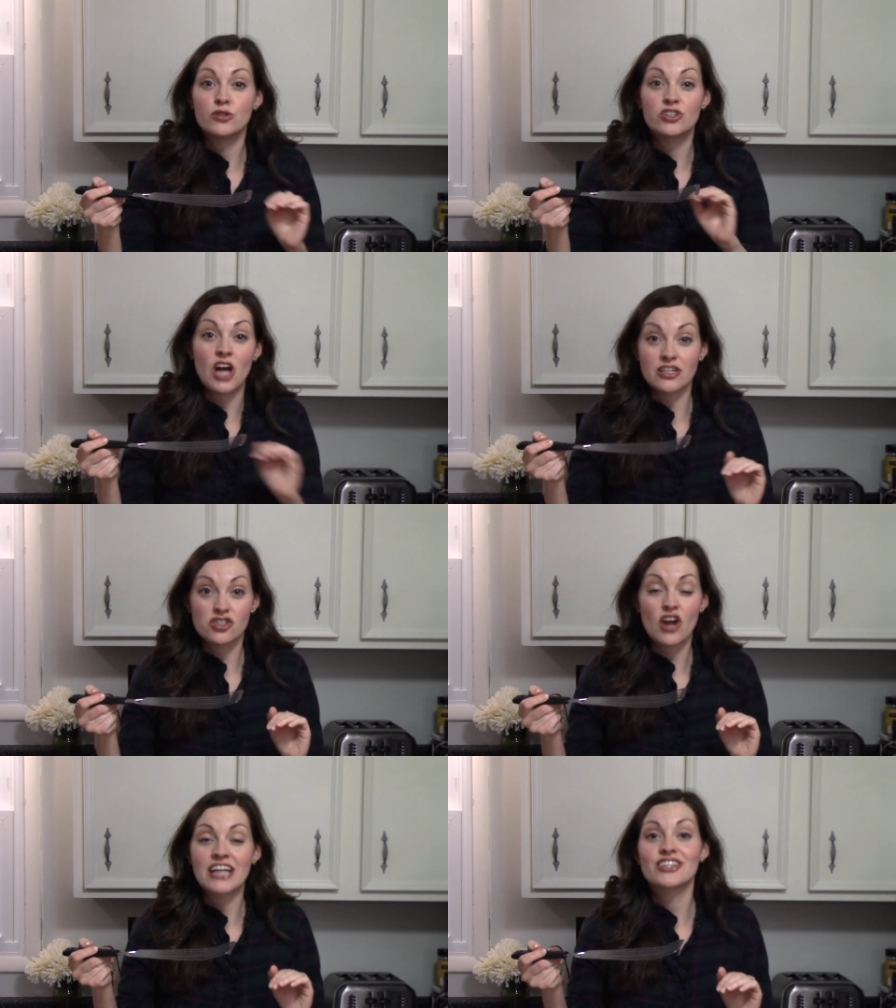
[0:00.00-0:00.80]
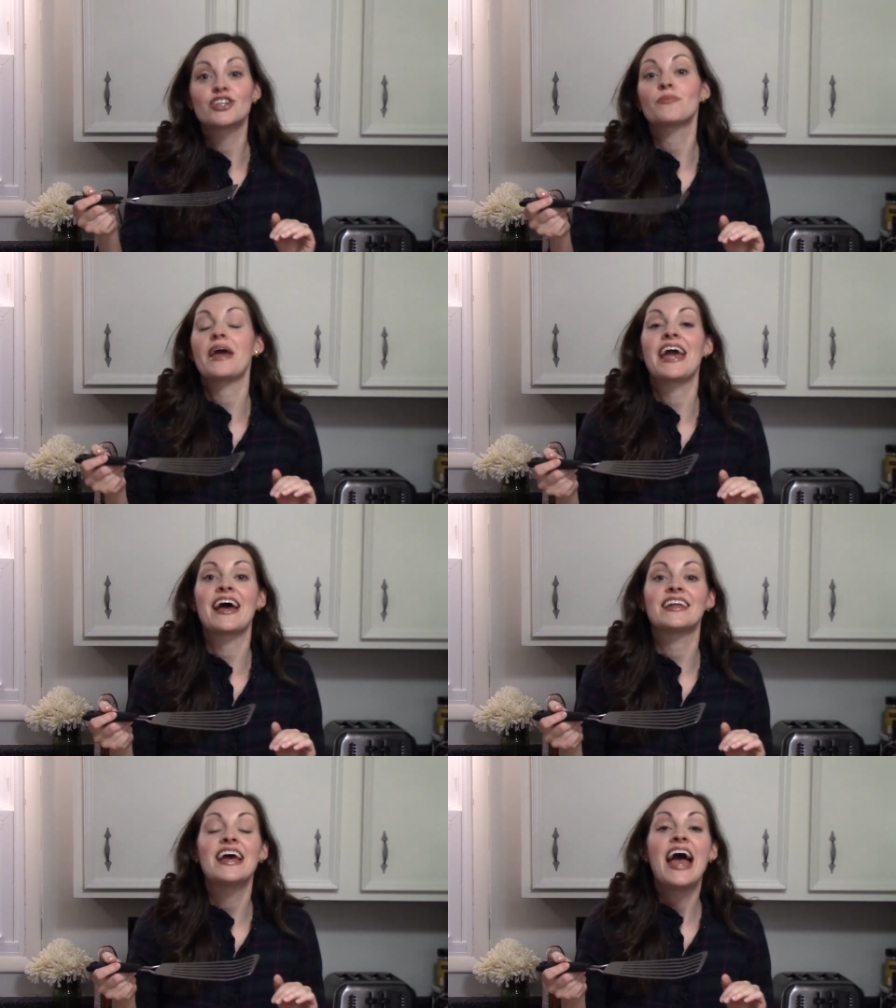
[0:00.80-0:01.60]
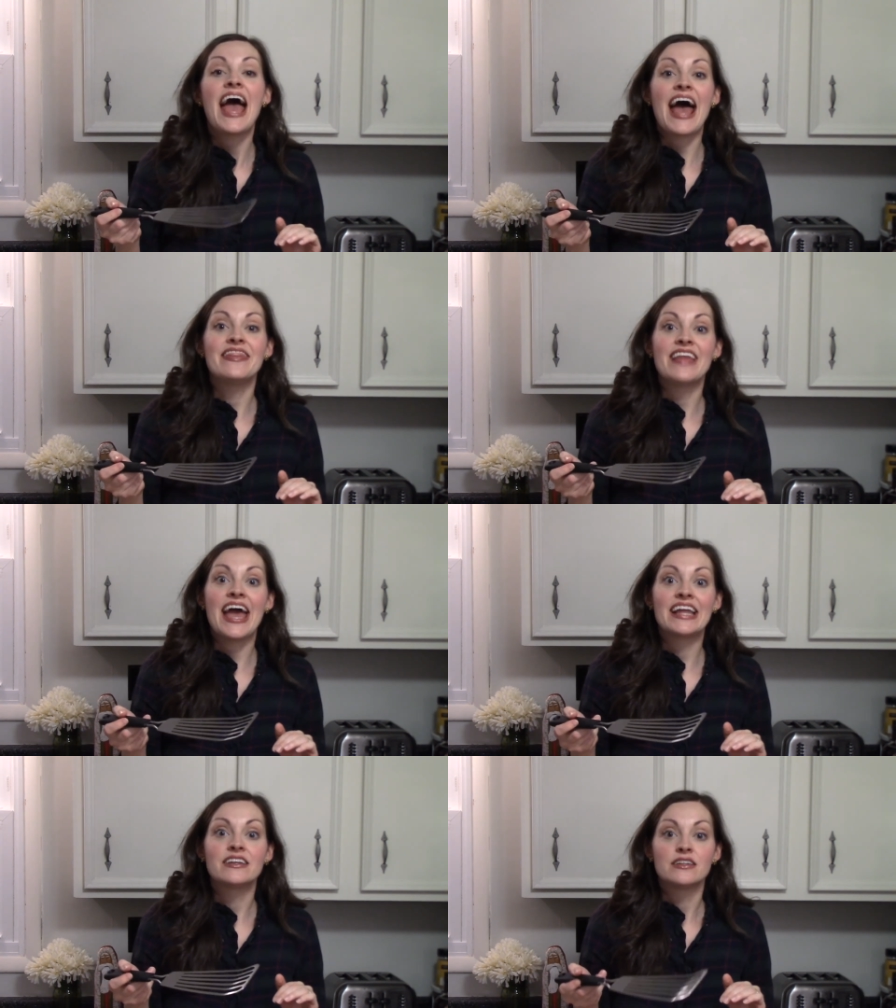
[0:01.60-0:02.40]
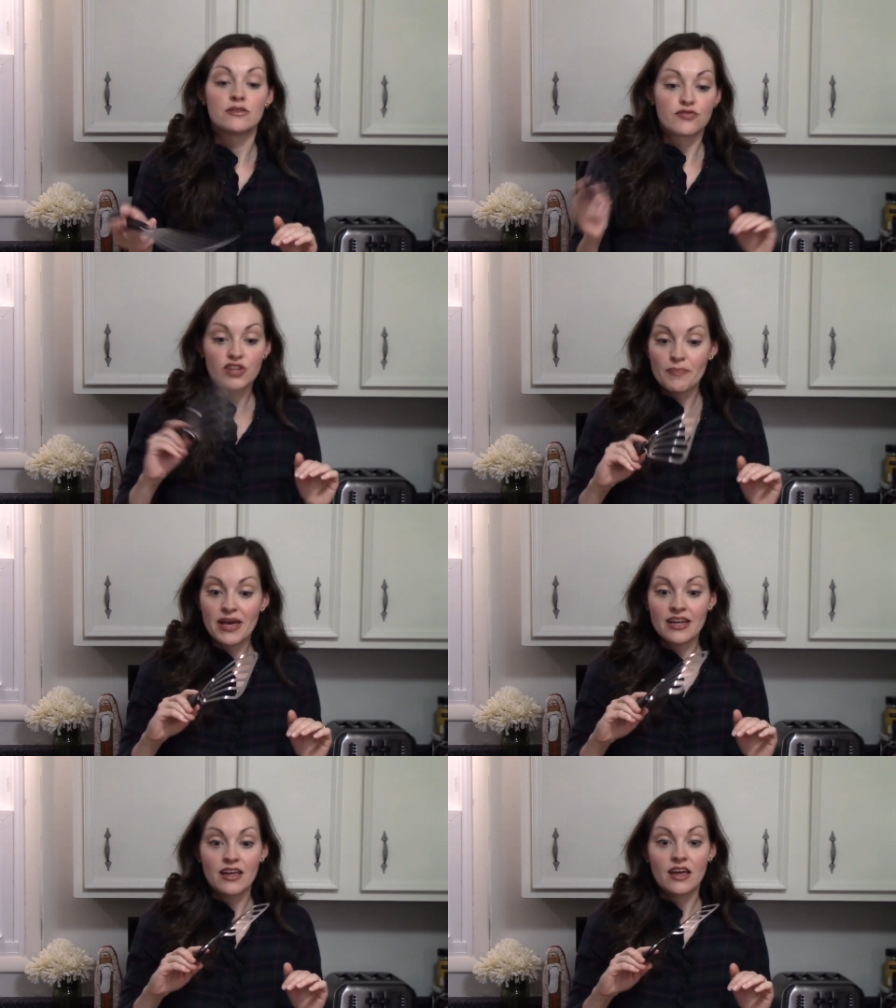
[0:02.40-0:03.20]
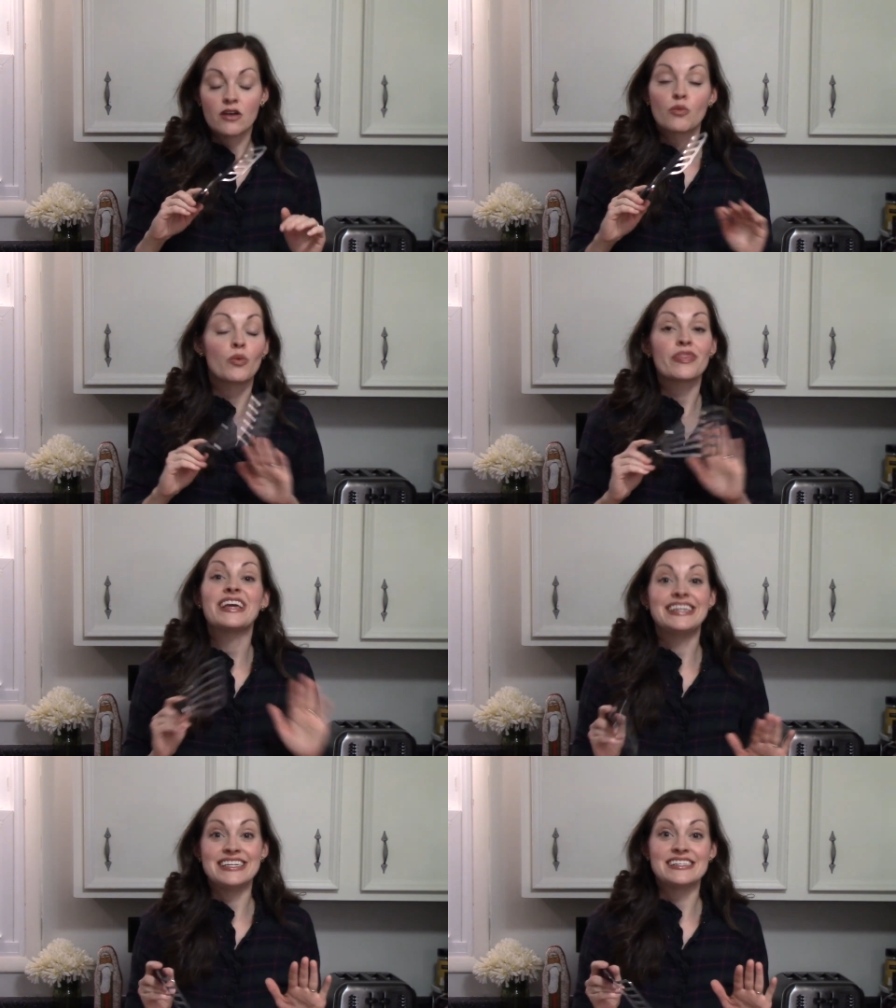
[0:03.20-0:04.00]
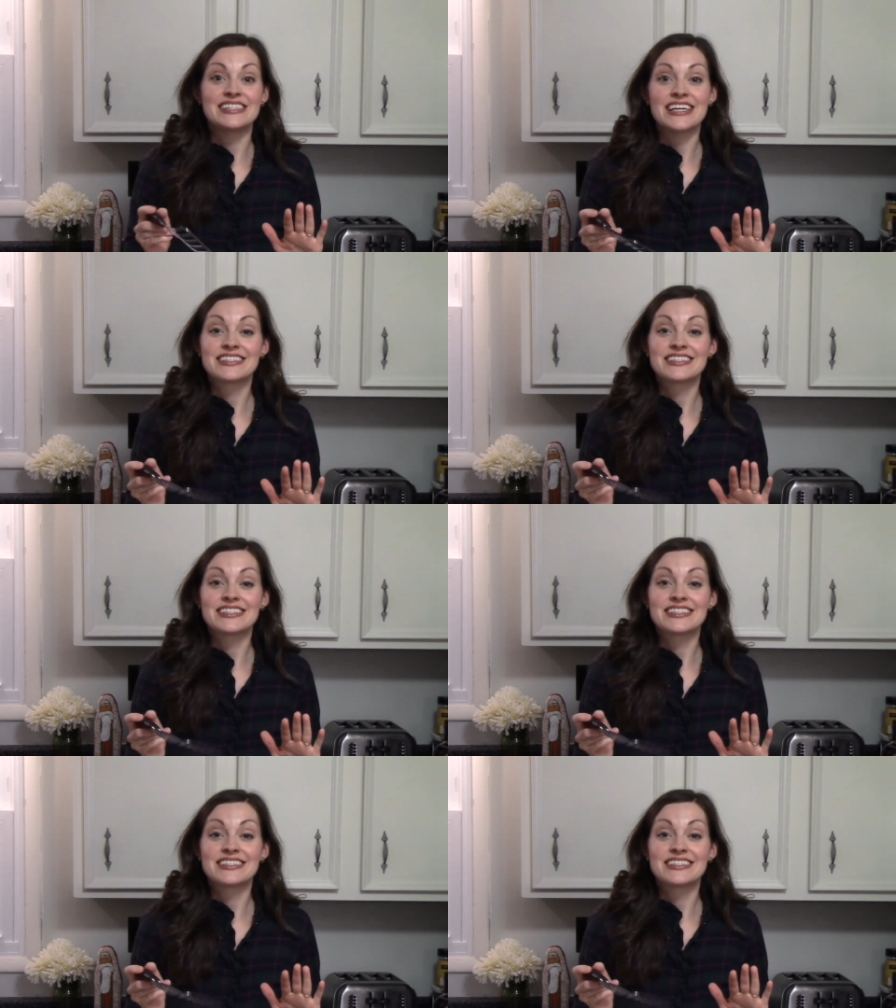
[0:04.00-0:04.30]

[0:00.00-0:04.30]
You're not scratching your pan, and then flip it with ease.